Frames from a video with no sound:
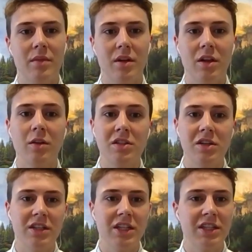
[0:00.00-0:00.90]
closer
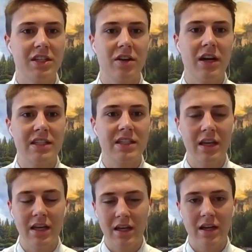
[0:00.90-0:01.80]
to Jesus Christ,
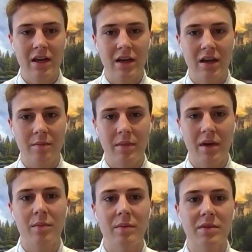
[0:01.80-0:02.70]

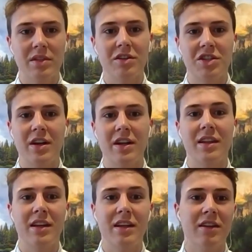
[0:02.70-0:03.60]
help them start
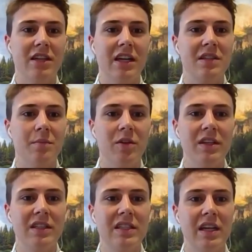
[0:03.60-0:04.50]
strengthening their
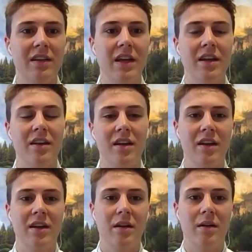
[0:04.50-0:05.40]
testimonies, and then
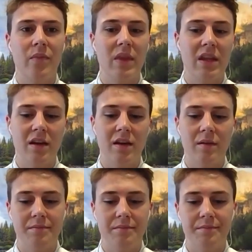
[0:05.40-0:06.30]

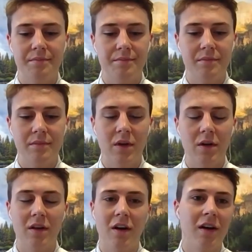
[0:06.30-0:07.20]
um,
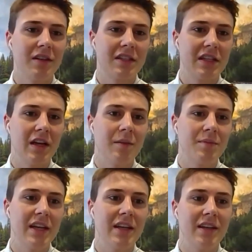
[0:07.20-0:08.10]
obviously
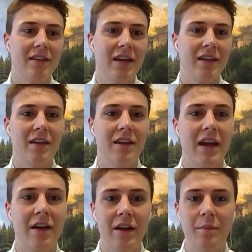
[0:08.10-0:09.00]
updating like the
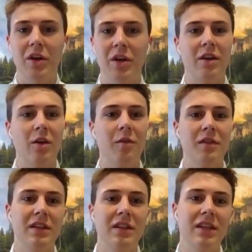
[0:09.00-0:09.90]
area book, and
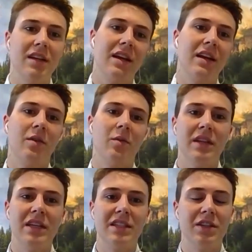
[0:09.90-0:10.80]
hopefully that when
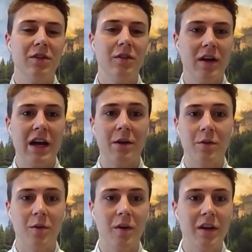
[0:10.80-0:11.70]
these new
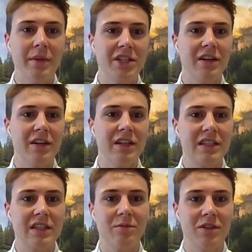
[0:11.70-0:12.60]
Ecuadorian
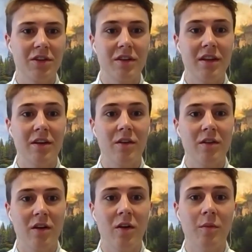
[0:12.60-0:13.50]
missionaries return to their
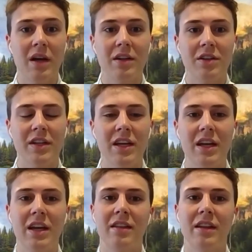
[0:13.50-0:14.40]
home country,
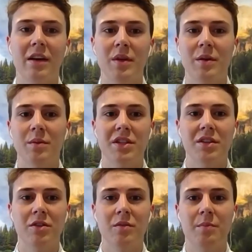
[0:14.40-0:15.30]
they'll be able
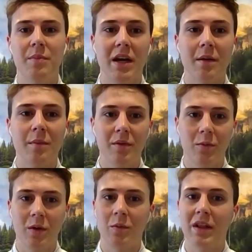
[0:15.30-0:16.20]
to pick up
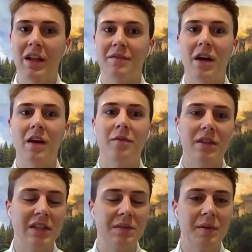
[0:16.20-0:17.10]
where we left off with
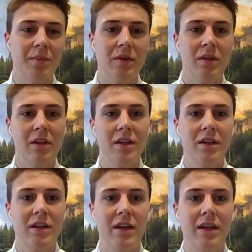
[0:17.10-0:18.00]
these people
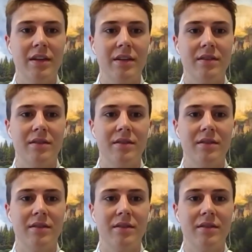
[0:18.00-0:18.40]
and